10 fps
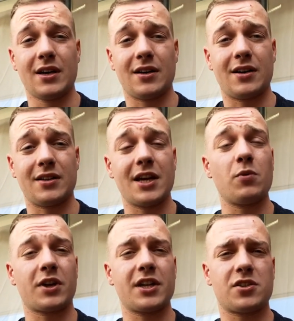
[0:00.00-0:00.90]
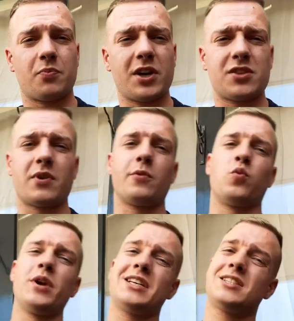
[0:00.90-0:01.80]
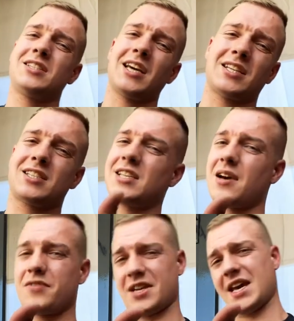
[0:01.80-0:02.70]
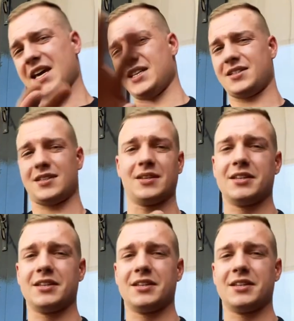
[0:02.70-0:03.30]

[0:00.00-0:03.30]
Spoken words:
then we get suppressed around week 6, 7, 8.